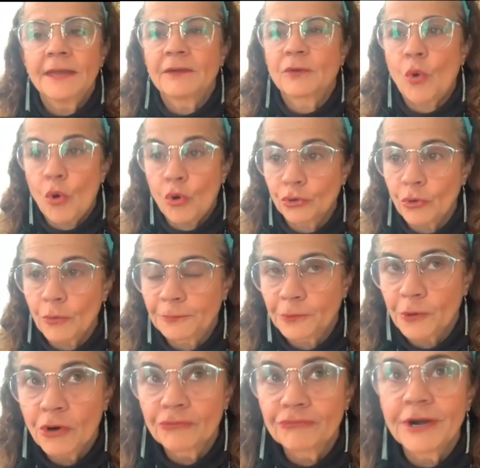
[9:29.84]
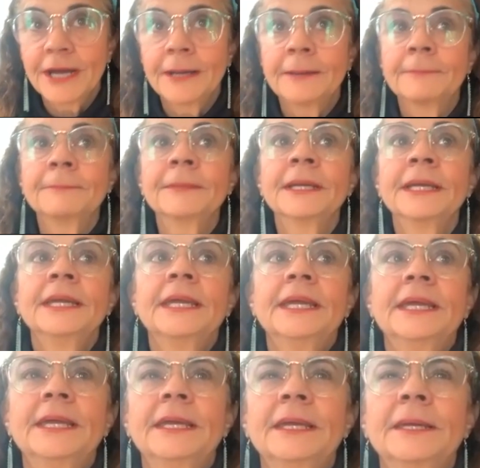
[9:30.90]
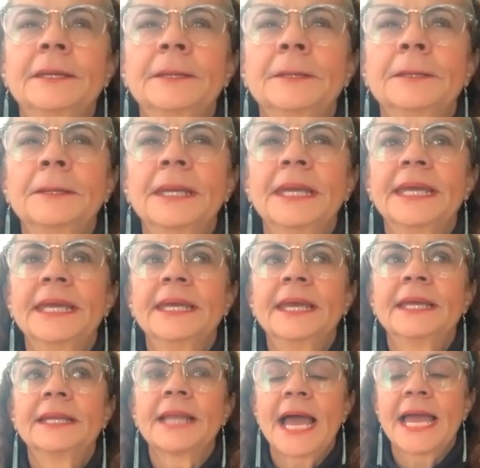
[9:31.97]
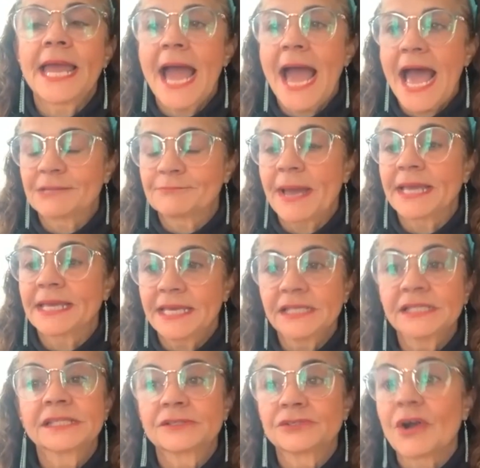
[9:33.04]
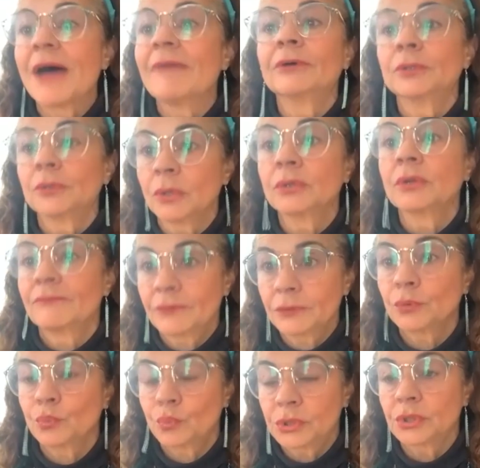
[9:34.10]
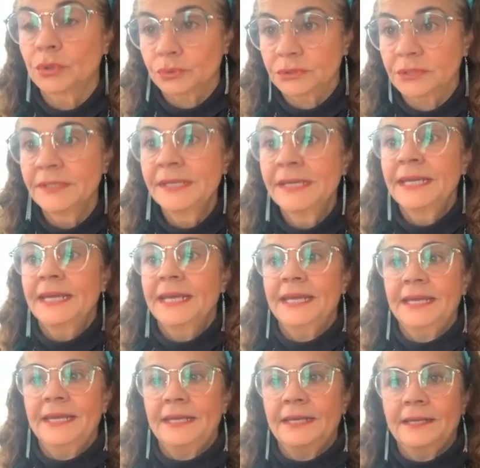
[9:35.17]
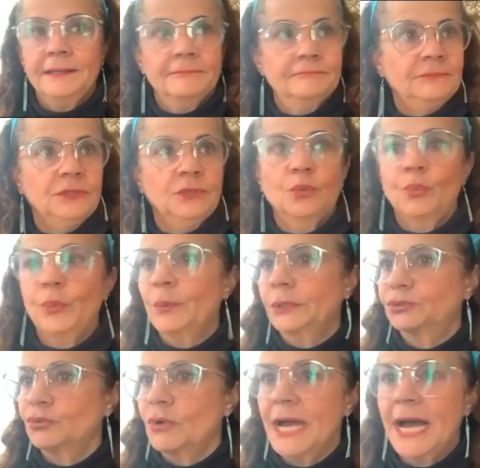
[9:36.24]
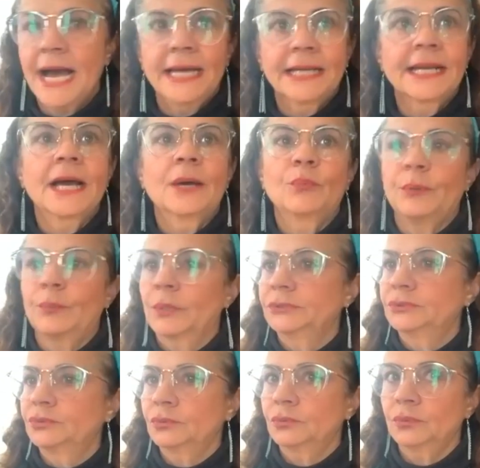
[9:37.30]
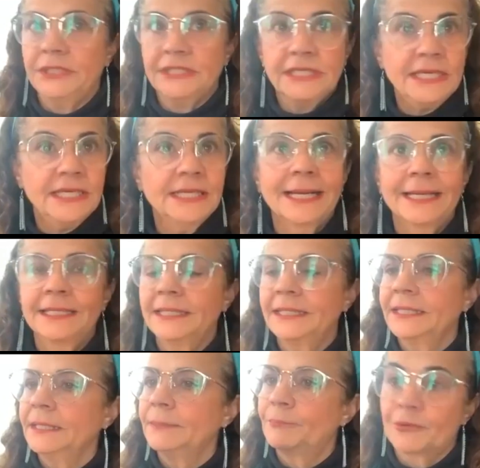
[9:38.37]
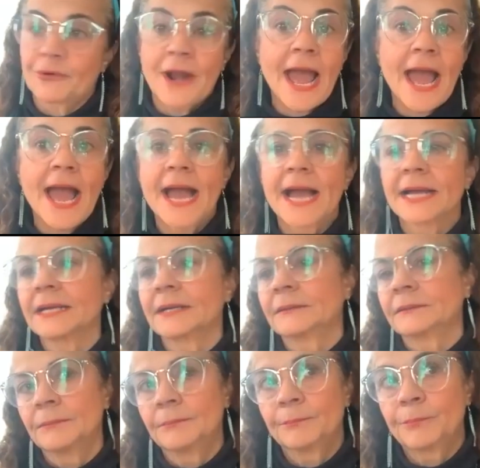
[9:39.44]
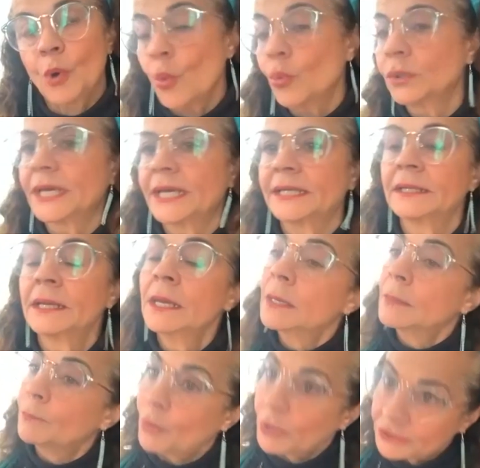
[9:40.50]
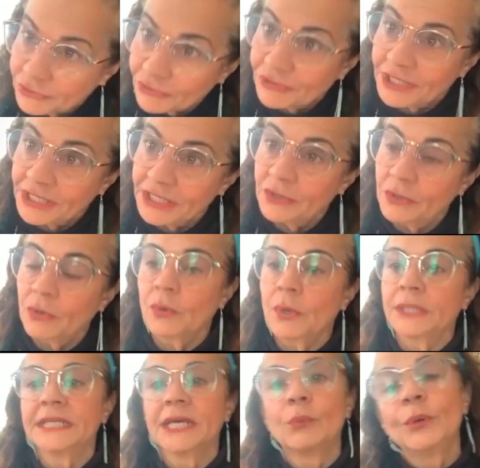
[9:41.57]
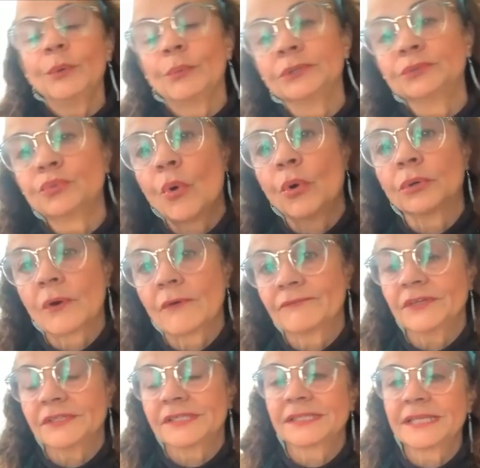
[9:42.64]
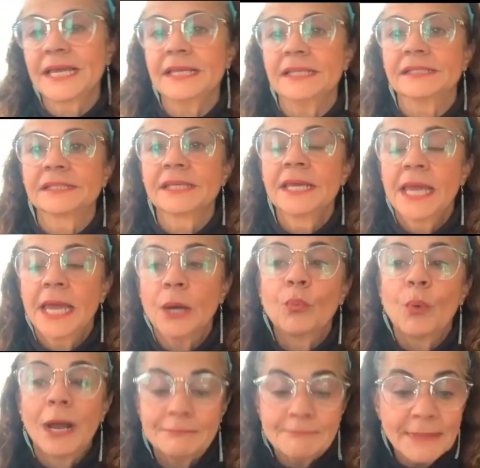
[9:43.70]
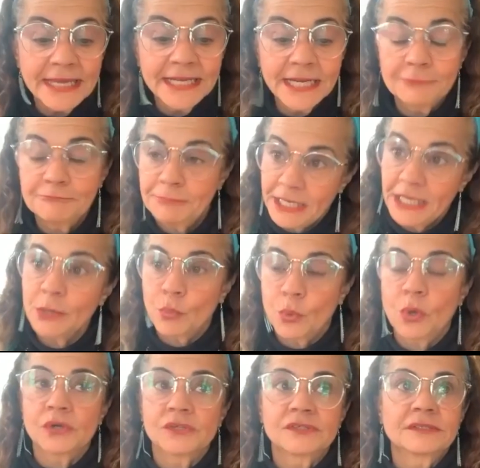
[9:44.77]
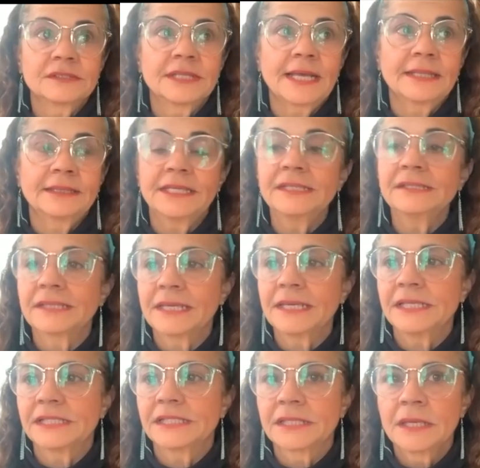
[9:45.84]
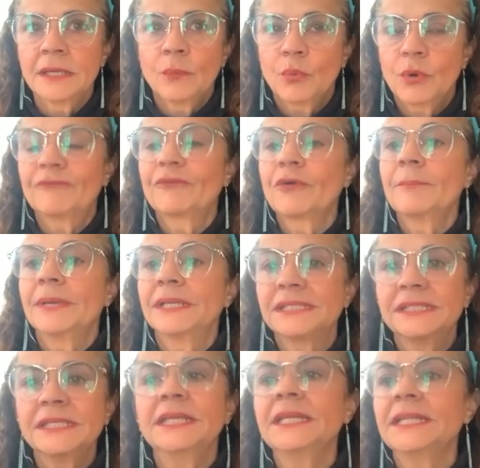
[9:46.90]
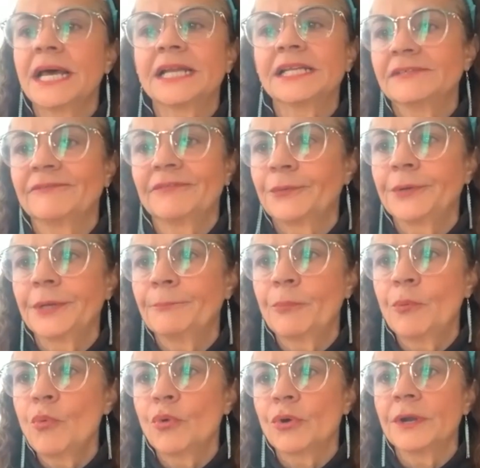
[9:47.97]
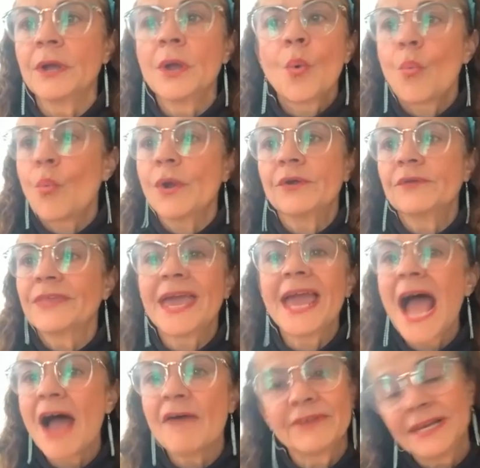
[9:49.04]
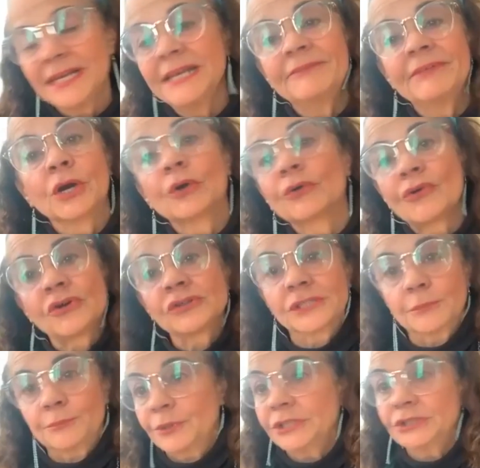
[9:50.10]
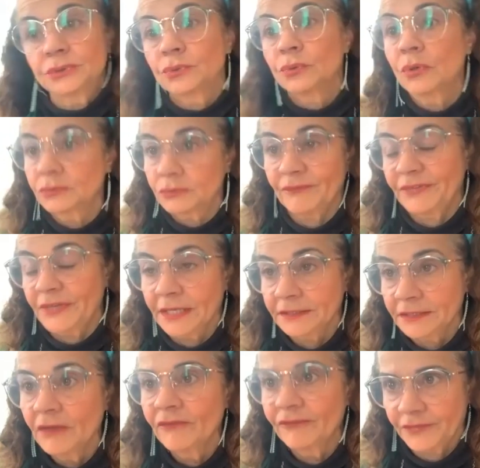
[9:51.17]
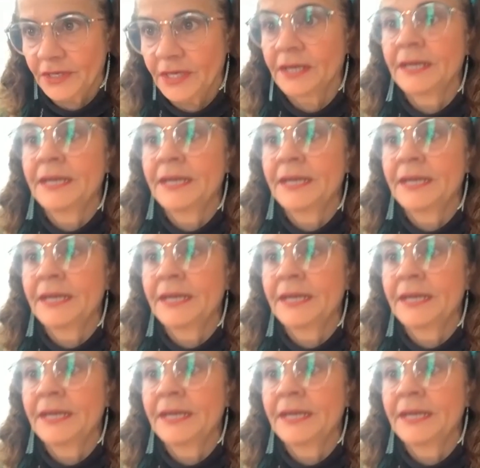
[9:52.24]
choral program, and I had my kids travel all over the world. You know, we went to Ghana, we went to Italy, Prague, Poland, Puerto Rico, and then we went to all of the states. And what made it big was that these kids were from a city that is very poor, where they haven't even crossed the bridge to go to Philadelphia.